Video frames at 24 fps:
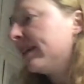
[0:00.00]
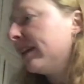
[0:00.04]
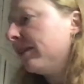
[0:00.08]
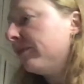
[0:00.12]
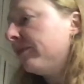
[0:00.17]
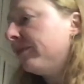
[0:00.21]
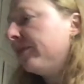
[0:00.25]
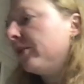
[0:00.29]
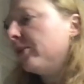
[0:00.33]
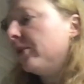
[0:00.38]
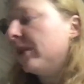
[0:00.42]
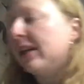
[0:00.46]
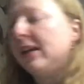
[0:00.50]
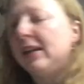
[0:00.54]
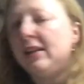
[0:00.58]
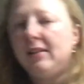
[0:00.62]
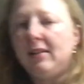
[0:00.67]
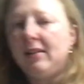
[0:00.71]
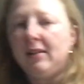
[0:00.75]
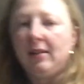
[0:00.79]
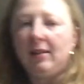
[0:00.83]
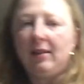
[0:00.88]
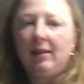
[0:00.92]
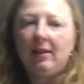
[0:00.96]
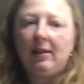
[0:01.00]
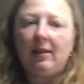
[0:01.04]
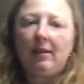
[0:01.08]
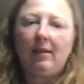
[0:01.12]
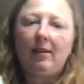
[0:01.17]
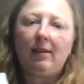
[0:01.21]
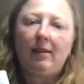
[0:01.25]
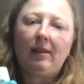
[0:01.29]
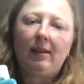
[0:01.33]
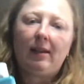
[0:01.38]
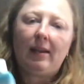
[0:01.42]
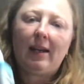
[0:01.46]
fluid
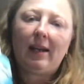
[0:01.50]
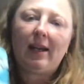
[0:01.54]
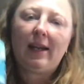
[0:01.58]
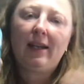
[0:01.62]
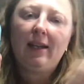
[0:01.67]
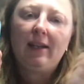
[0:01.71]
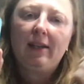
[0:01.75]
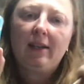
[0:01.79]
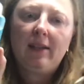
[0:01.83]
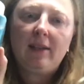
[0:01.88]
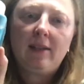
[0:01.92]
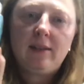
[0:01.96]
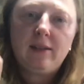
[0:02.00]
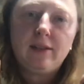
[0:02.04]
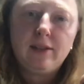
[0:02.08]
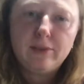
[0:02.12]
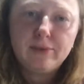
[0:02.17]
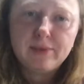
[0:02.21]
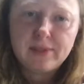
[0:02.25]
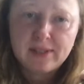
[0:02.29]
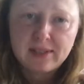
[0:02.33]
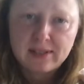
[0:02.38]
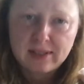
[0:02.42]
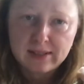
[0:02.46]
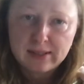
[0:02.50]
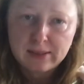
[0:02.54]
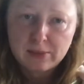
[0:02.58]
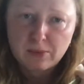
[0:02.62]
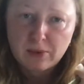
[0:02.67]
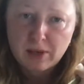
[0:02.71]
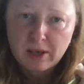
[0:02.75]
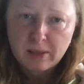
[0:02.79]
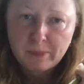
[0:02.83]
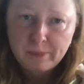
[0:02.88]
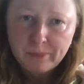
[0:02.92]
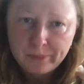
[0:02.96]
i use this
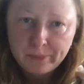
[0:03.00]
one